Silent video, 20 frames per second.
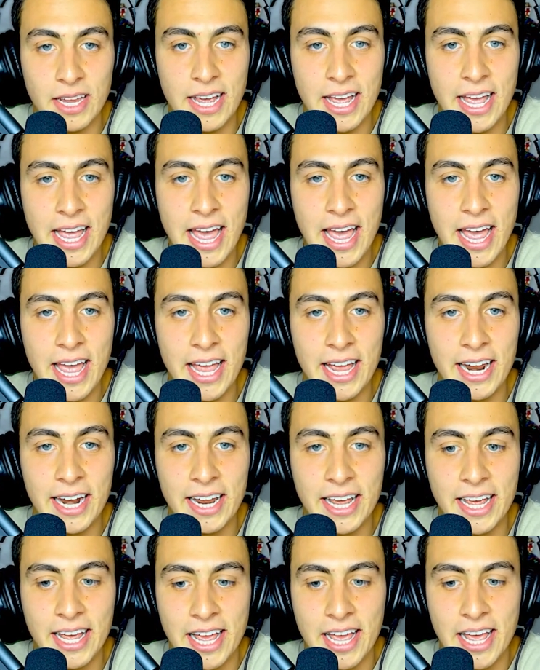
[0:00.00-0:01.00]

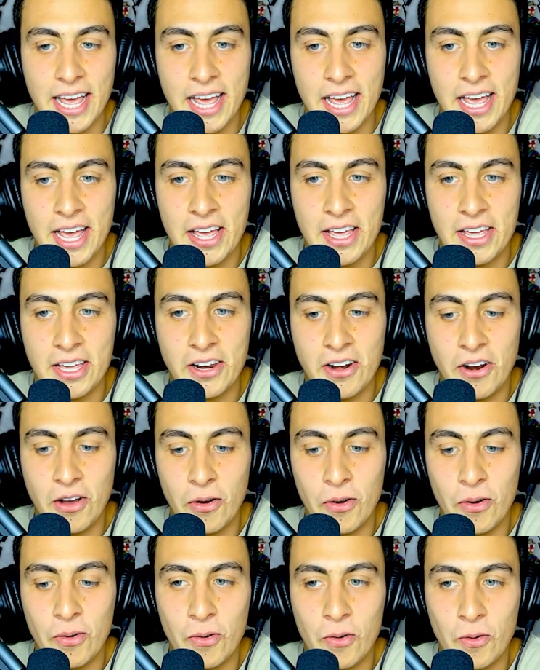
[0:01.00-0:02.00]
And, you
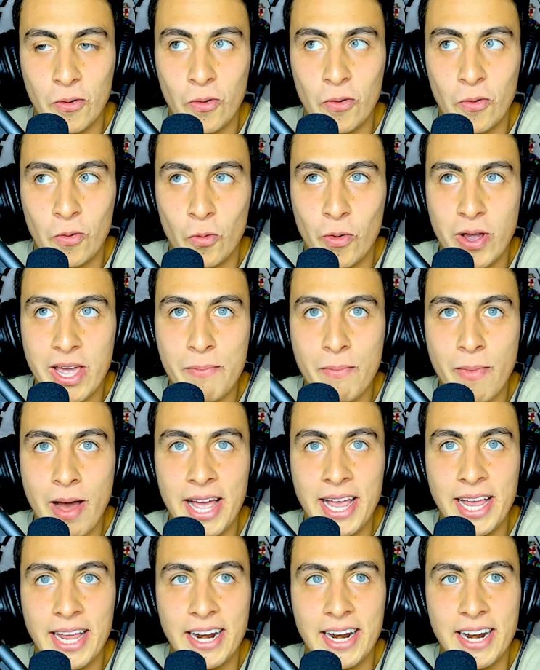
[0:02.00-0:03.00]
know, we
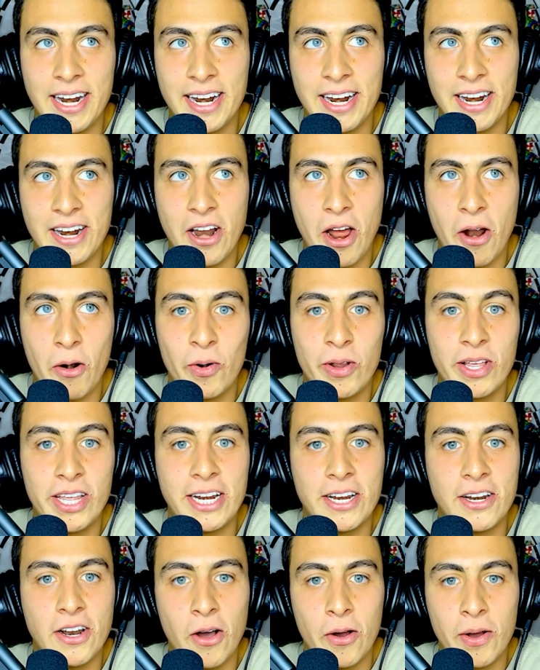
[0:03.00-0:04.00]
might not really
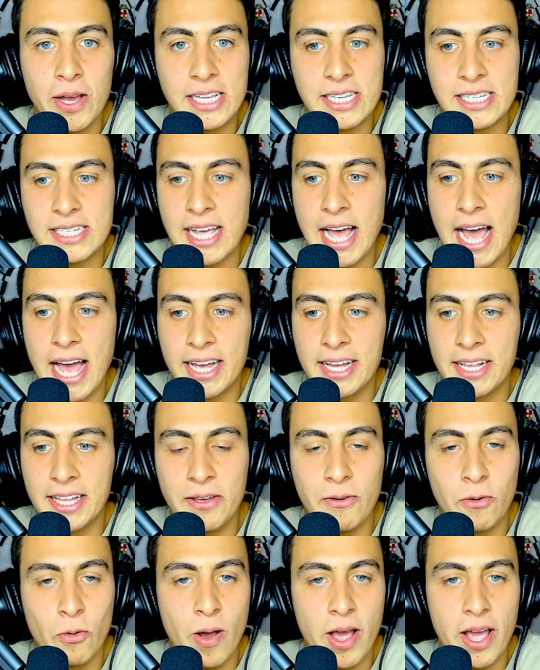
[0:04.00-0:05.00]
know exactly
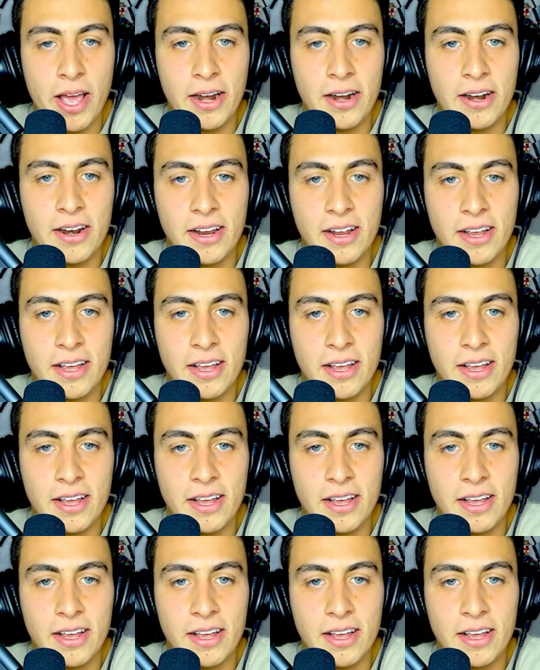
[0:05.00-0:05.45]
when